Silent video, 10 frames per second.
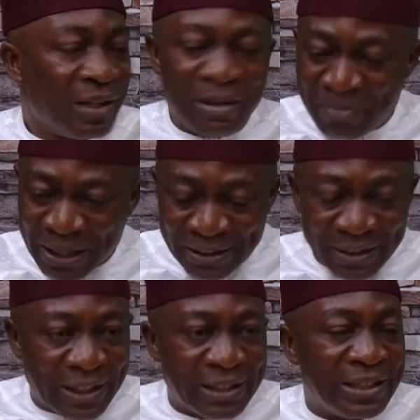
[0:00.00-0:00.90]
But
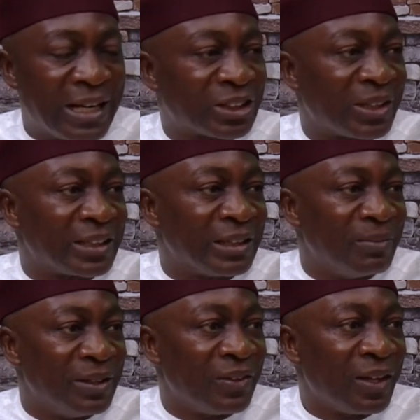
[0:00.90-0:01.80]
in the National
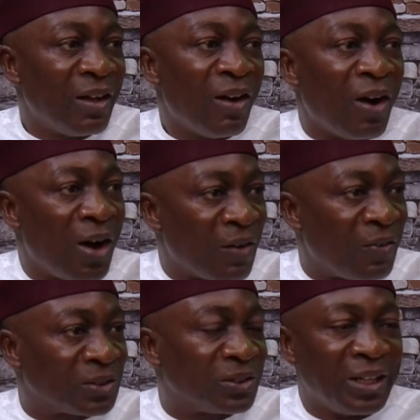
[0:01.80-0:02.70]
Assembly, all of
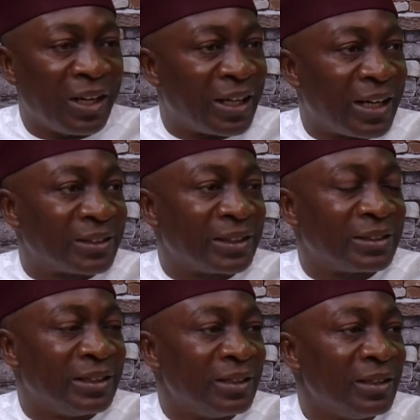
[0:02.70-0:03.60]
us,
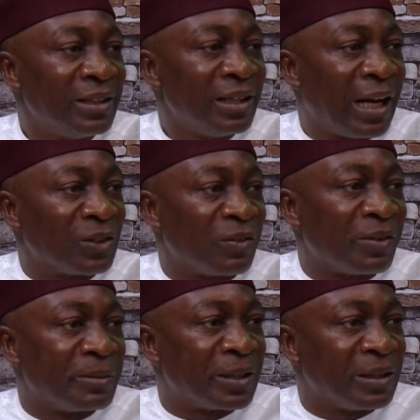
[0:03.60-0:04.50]
360 House of
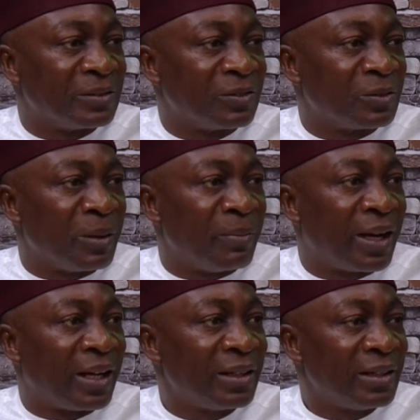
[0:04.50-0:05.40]
Representatives members,
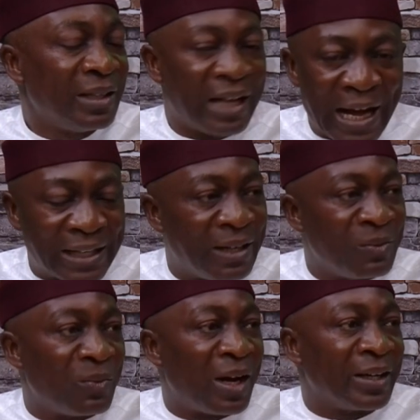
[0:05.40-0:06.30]
and then
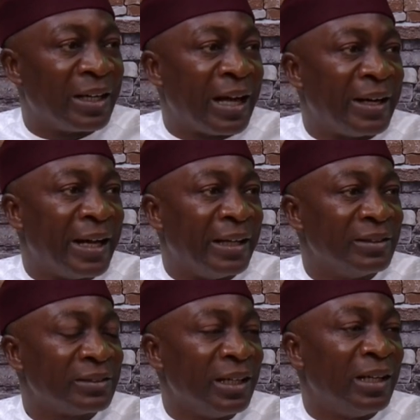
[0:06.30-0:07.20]
109
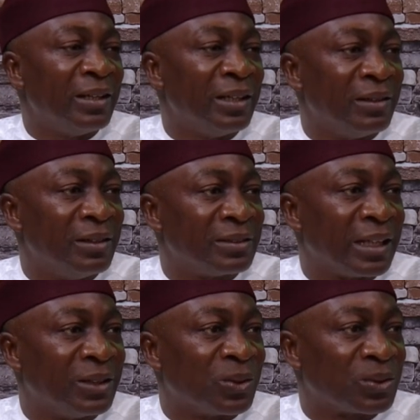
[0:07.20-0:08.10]
uh, eh,
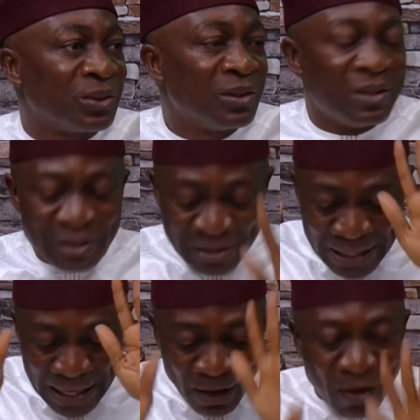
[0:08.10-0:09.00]
senators,
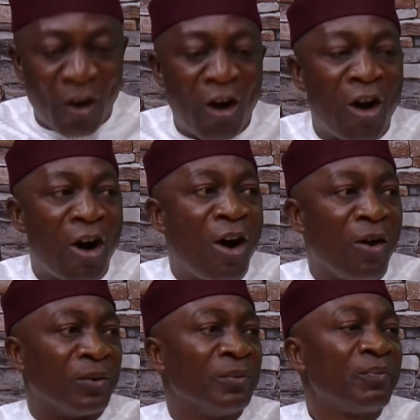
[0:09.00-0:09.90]
they are
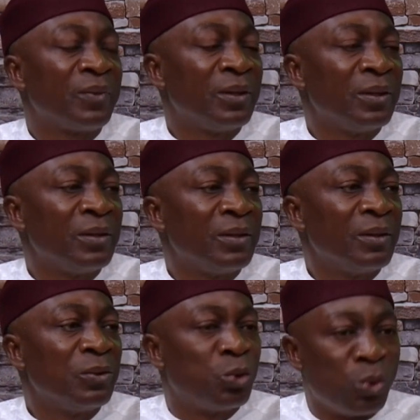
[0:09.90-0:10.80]
all
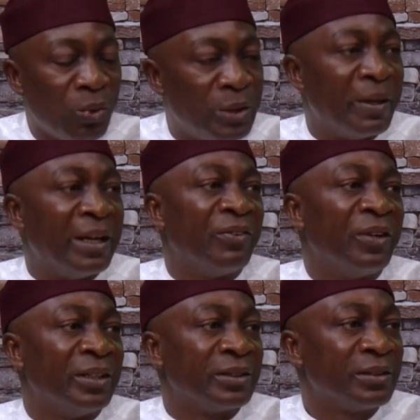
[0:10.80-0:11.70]
through the
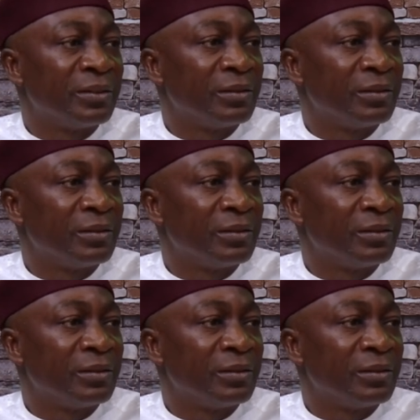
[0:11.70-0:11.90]
benevolence